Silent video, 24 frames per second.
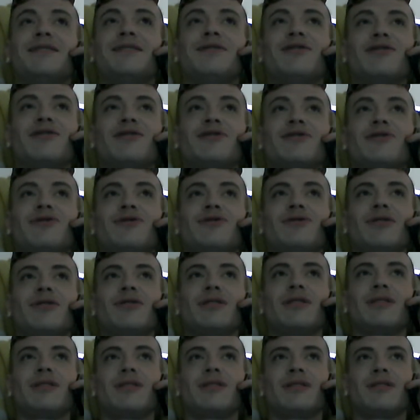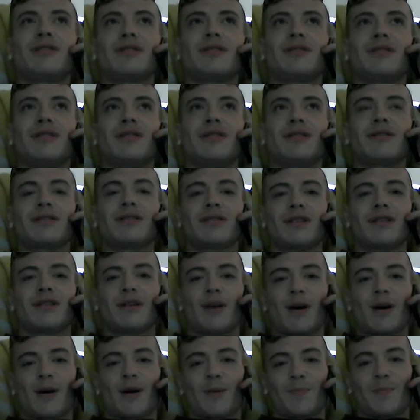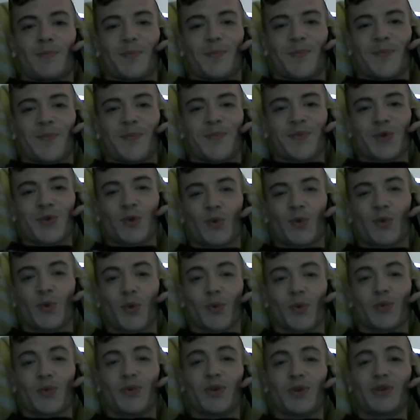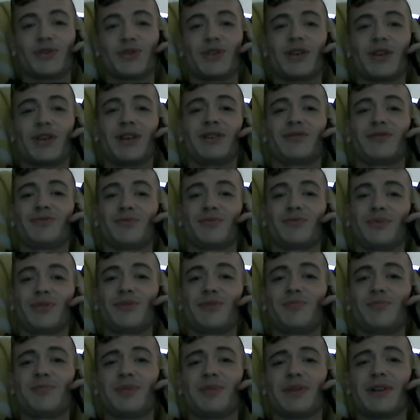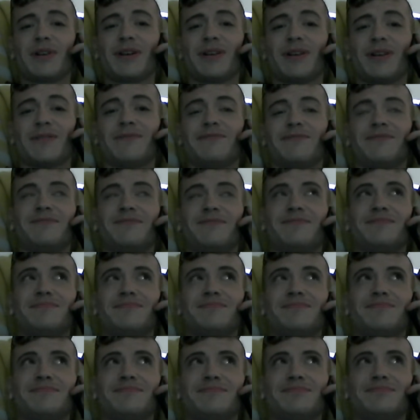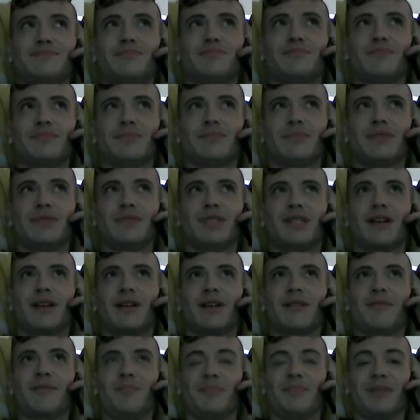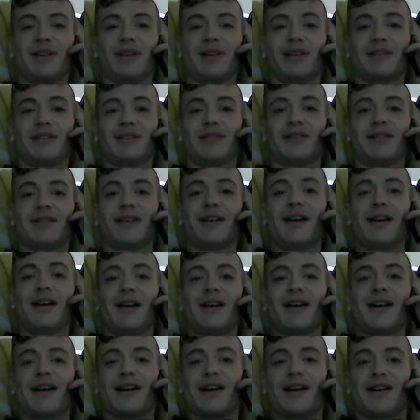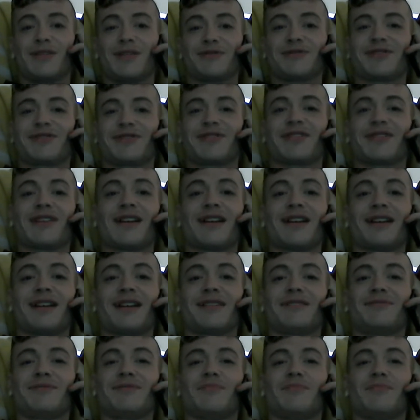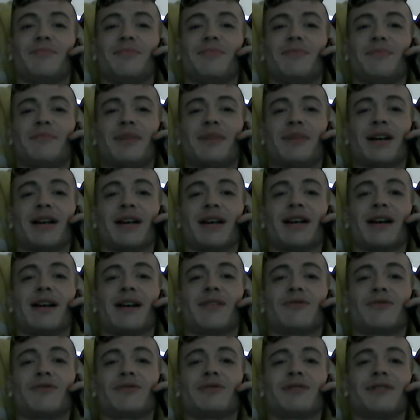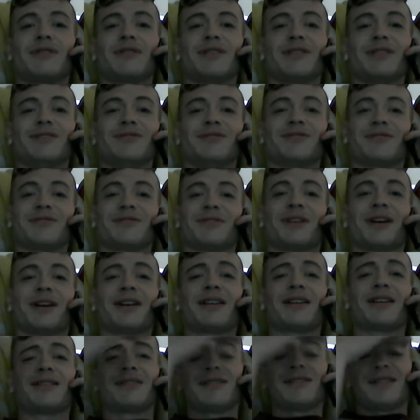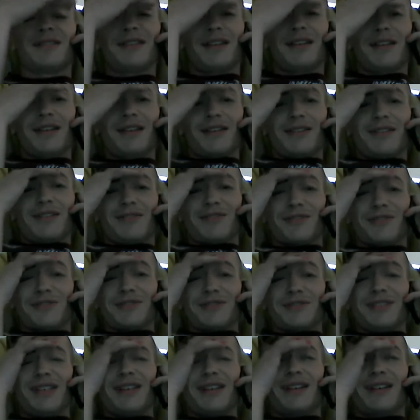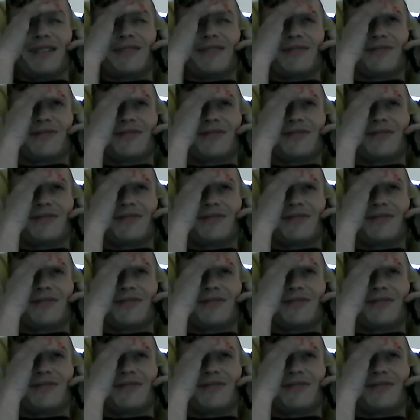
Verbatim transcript: there's just this there's a group of young men outside my house, and they're like, they're